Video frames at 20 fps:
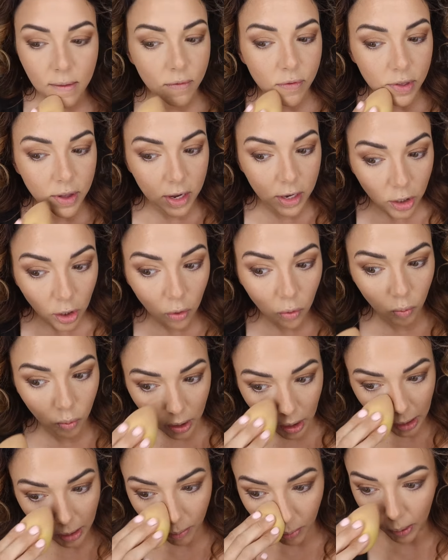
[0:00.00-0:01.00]
these are
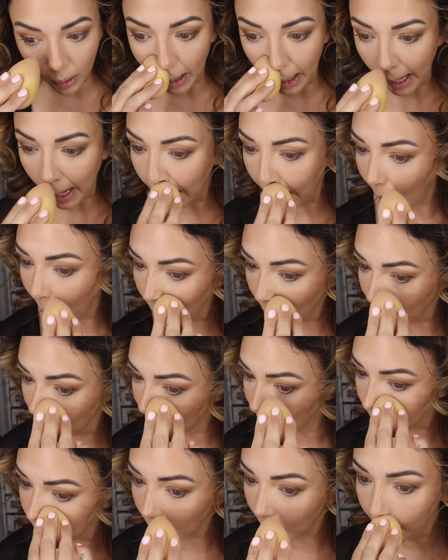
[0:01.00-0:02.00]
really pretty, and you
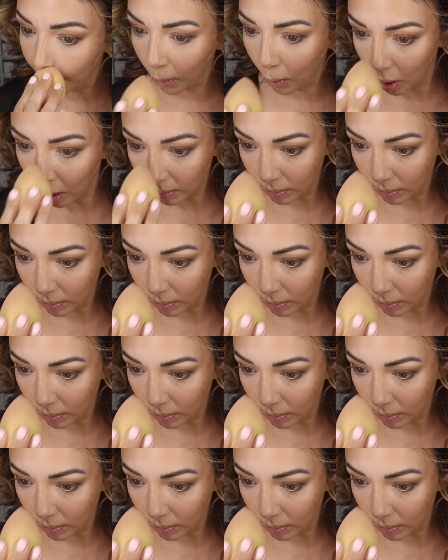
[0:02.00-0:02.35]
can see it more